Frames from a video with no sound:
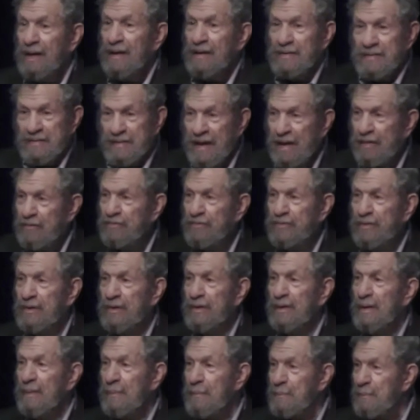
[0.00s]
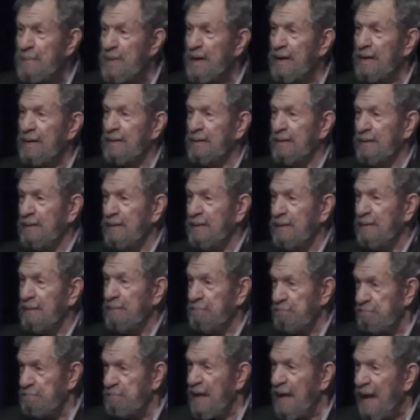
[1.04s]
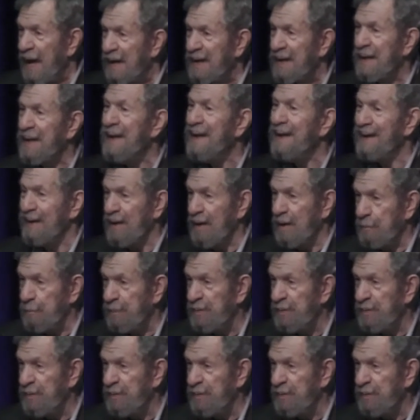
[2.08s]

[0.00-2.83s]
Denver barely had a hiccup.